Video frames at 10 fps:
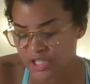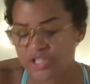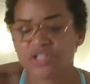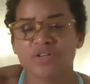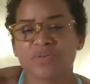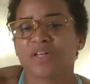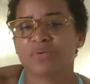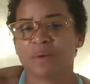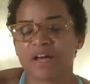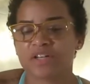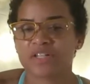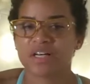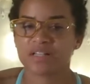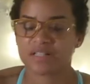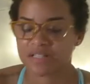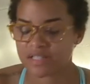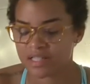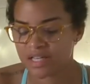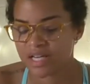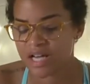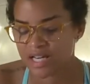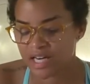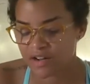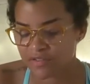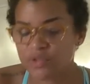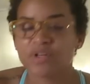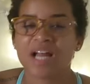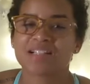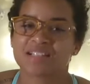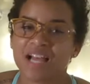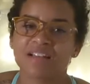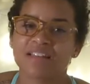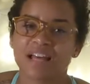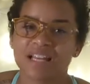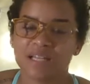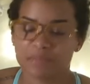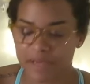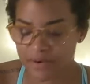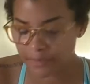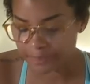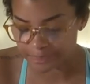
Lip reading: Just know that you matter to us. Now, if you dissect that email,